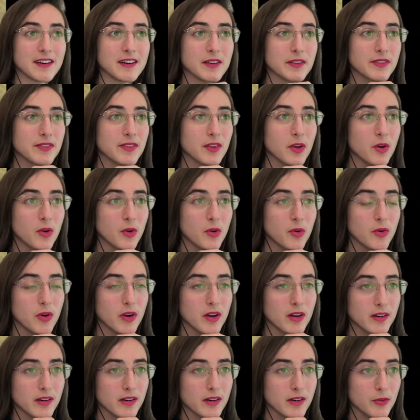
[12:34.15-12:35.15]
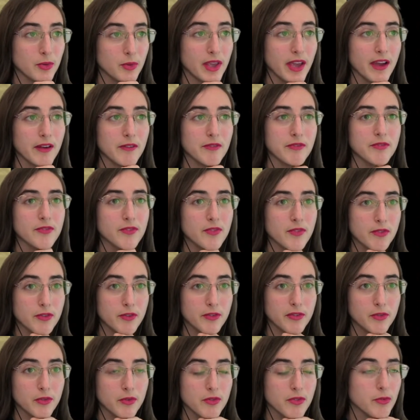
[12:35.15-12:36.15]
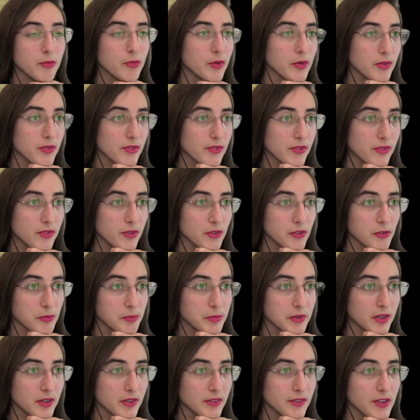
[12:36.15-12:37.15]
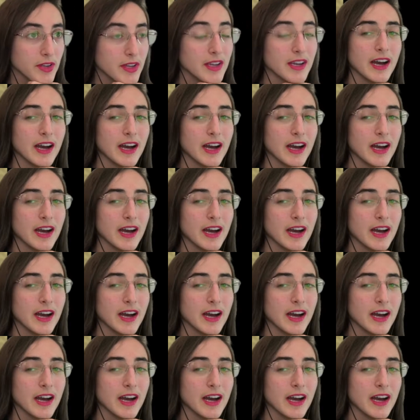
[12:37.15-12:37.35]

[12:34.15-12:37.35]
So we have the worst sauropod.